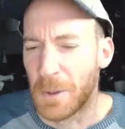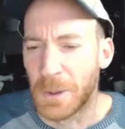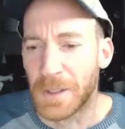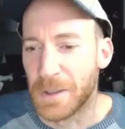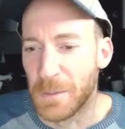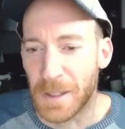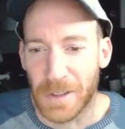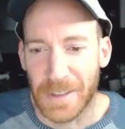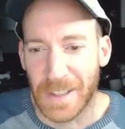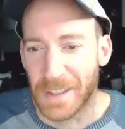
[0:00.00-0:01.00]
I pulled the
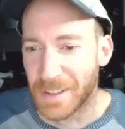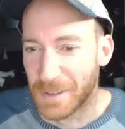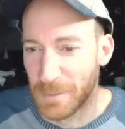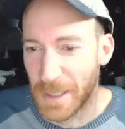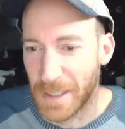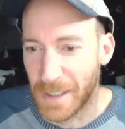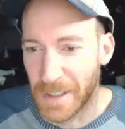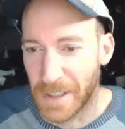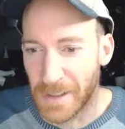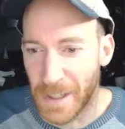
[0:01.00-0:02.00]
geometrics there,
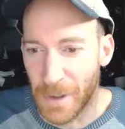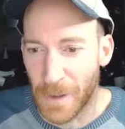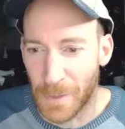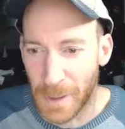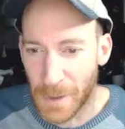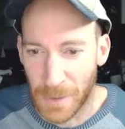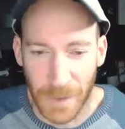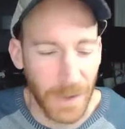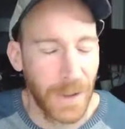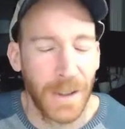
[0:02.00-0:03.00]
making an error in
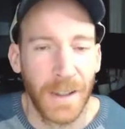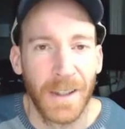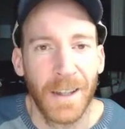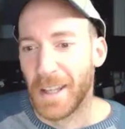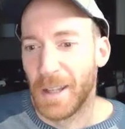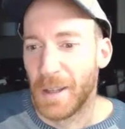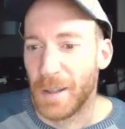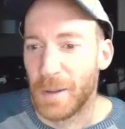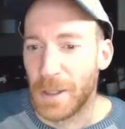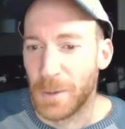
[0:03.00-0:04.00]
my
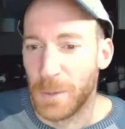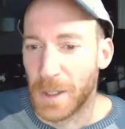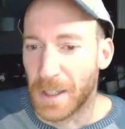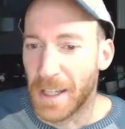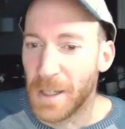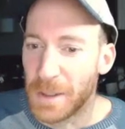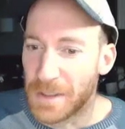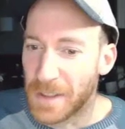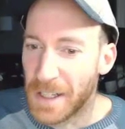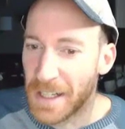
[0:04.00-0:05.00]
own work.
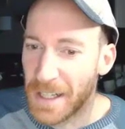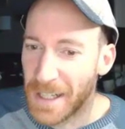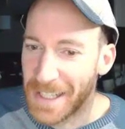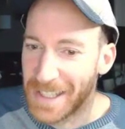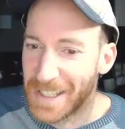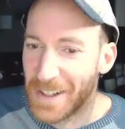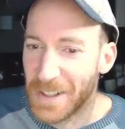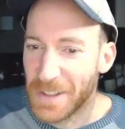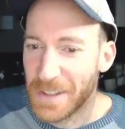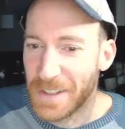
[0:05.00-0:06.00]
Anyways,
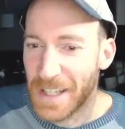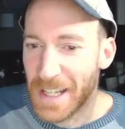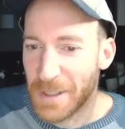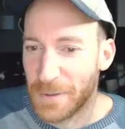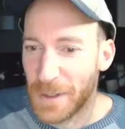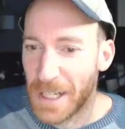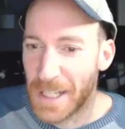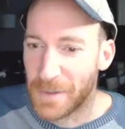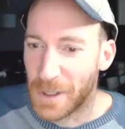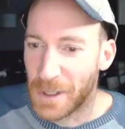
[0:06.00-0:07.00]
on to task
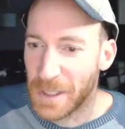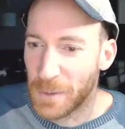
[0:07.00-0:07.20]
5.